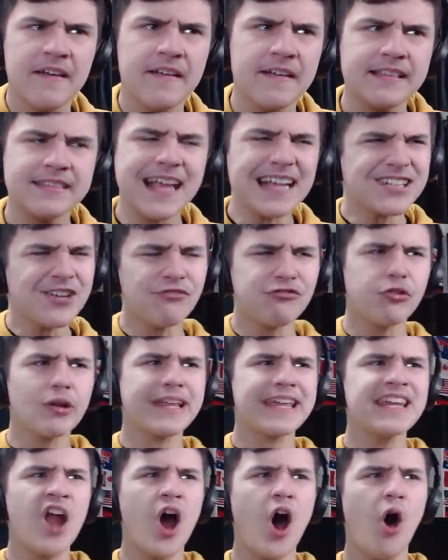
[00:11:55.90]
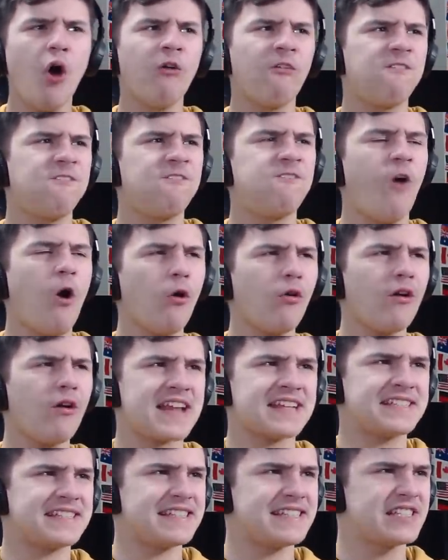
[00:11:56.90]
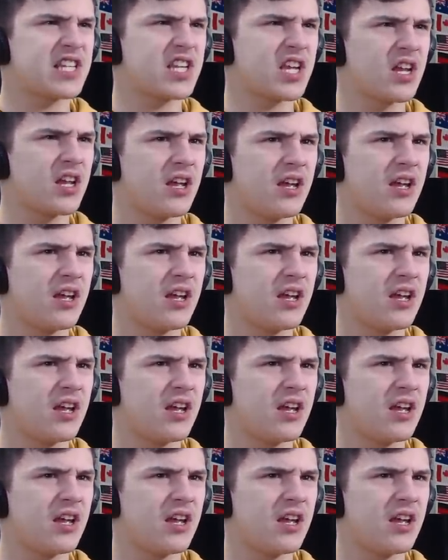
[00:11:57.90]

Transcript: That's a freaking whole forest!